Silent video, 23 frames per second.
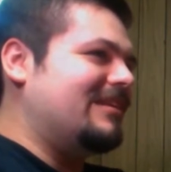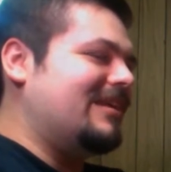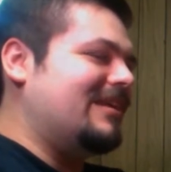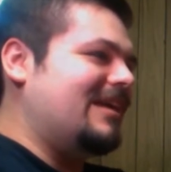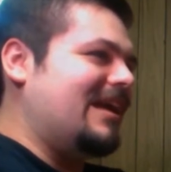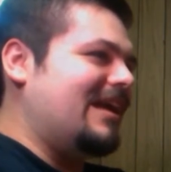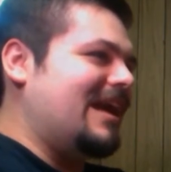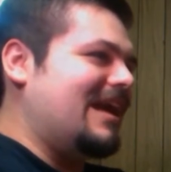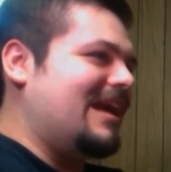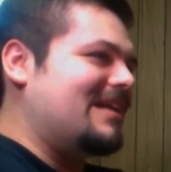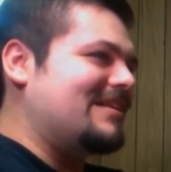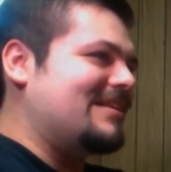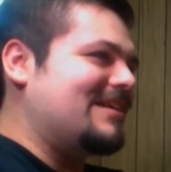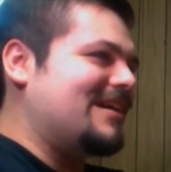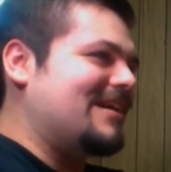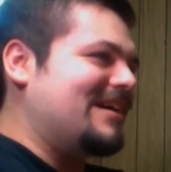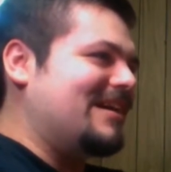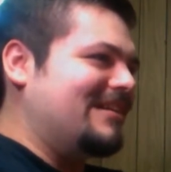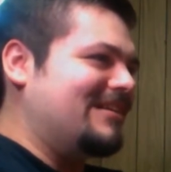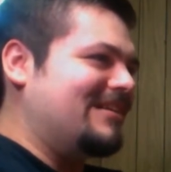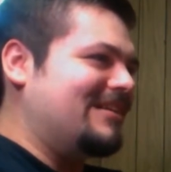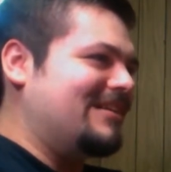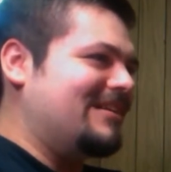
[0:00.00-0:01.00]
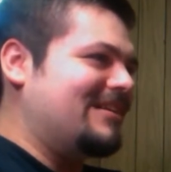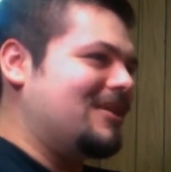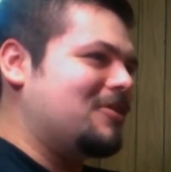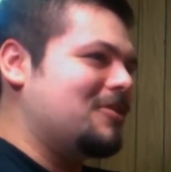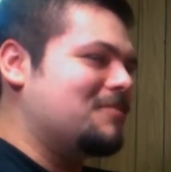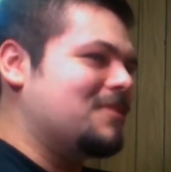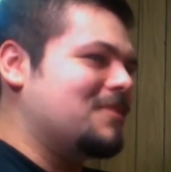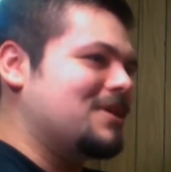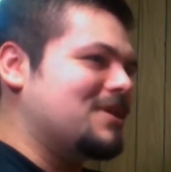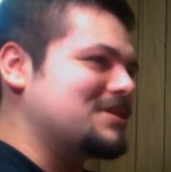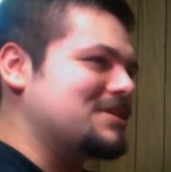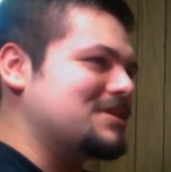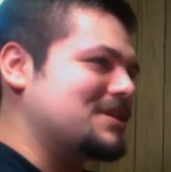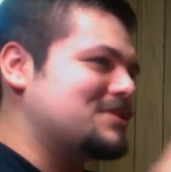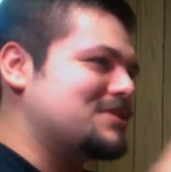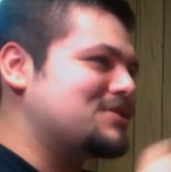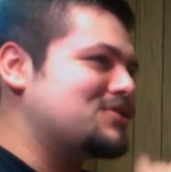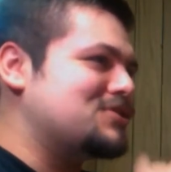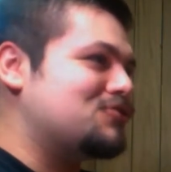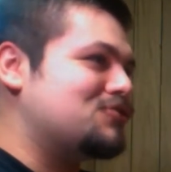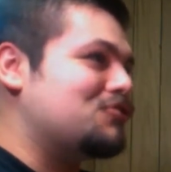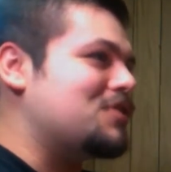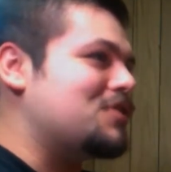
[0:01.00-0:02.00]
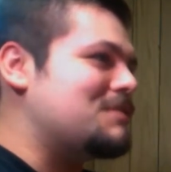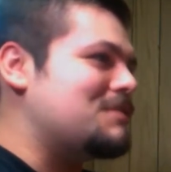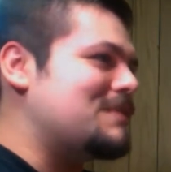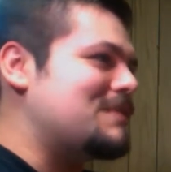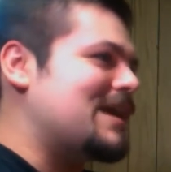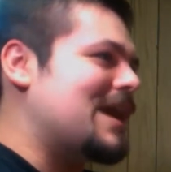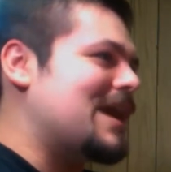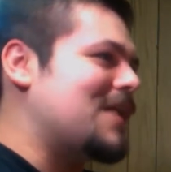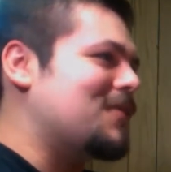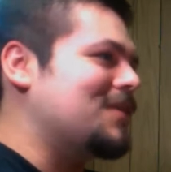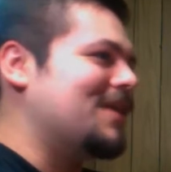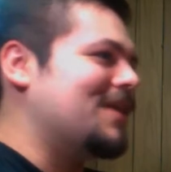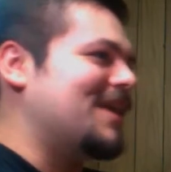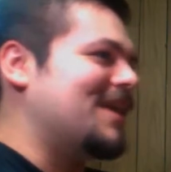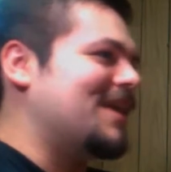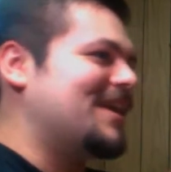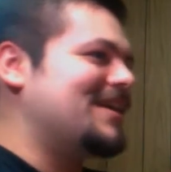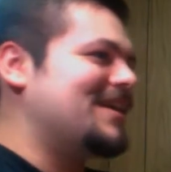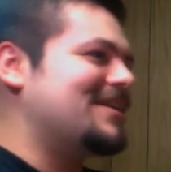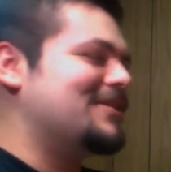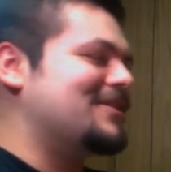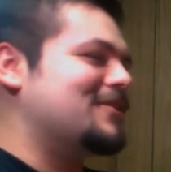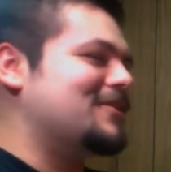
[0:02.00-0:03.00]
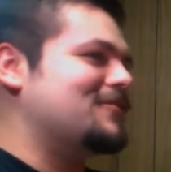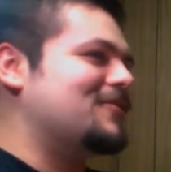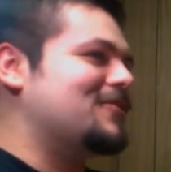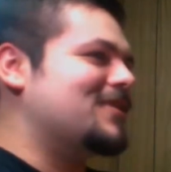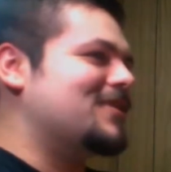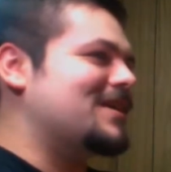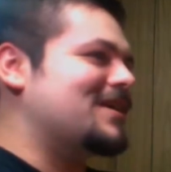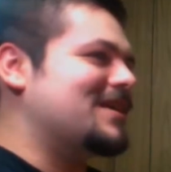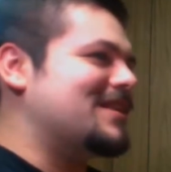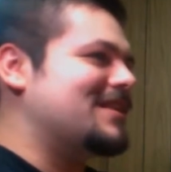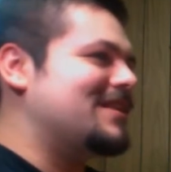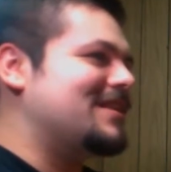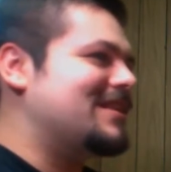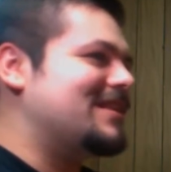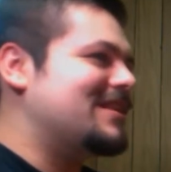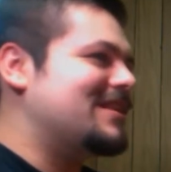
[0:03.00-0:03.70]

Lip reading: And everybody's like screaming out like they're fucking...